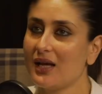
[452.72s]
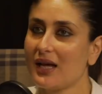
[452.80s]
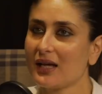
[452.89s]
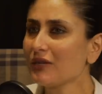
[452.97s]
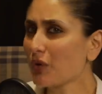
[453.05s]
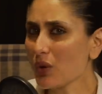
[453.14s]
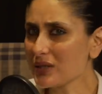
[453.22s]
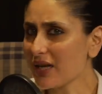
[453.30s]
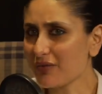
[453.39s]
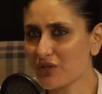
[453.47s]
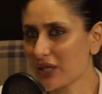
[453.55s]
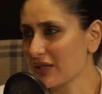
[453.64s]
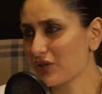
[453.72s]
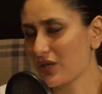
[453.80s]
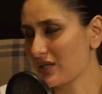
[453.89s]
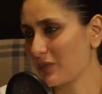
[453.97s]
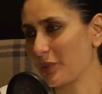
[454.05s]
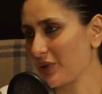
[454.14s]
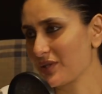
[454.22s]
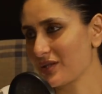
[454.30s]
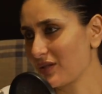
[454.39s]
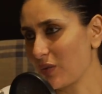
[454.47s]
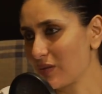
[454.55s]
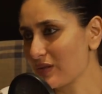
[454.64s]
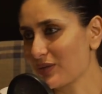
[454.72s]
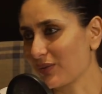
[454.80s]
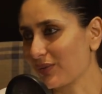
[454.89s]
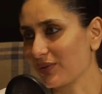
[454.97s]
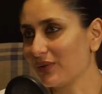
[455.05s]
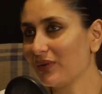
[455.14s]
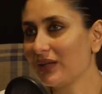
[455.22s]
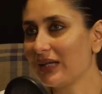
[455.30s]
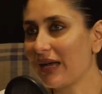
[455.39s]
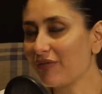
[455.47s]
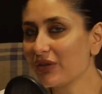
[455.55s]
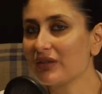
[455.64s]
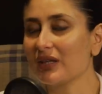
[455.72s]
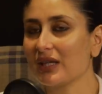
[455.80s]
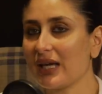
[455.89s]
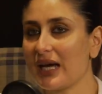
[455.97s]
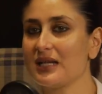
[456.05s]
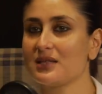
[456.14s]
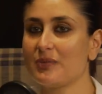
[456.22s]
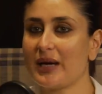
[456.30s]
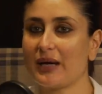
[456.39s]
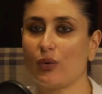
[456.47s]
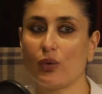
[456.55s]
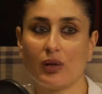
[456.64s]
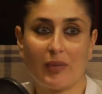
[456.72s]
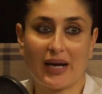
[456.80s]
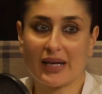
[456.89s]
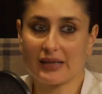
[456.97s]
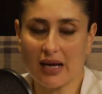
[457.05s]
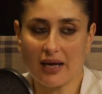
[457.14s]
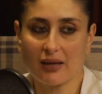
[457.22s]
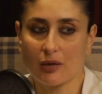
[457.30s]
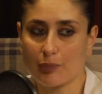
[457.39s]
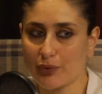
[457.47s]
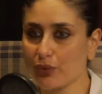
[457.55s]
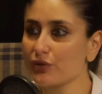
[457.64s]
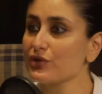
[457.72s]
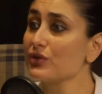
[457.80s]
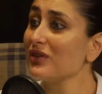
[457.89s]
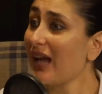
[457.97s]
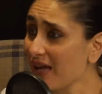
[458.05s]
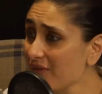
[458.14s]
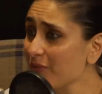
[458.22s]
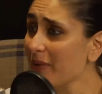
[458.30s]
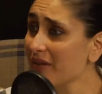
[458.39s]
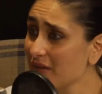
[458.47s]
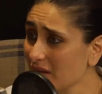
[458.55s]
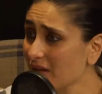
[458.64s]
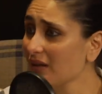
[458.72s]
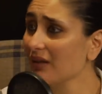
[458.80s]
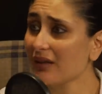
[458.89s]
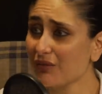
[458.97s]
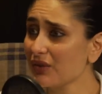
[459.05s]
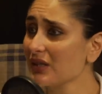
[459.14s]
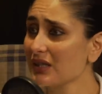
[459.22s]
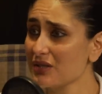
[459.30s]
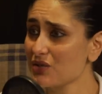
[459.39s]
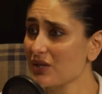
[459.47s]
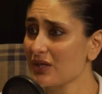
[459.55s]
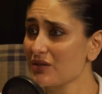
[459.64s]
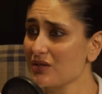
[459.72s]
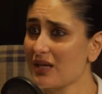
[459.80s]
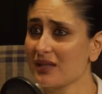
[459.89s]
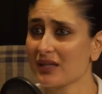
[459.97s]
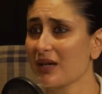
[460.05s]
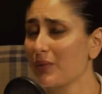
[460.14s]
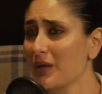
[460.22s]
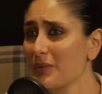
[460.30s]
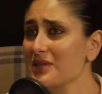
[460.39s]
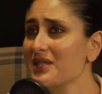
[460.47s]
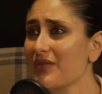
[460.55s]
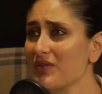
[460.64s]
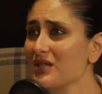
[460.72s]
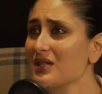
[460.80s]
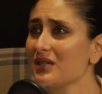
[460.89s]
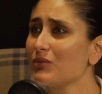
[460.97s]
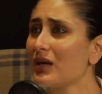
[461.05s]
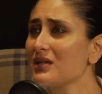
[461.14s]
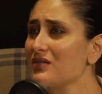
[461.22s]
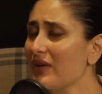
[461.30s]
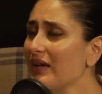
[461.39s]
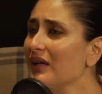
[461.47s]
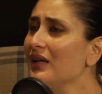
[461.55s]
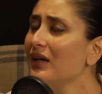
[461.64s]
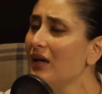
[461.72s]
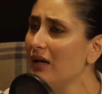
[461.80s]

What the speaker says: And of course, I've changed as a person also, you know, everything has. My entire approach to life, my thinking, everything has changed. I think when I was 17, one is very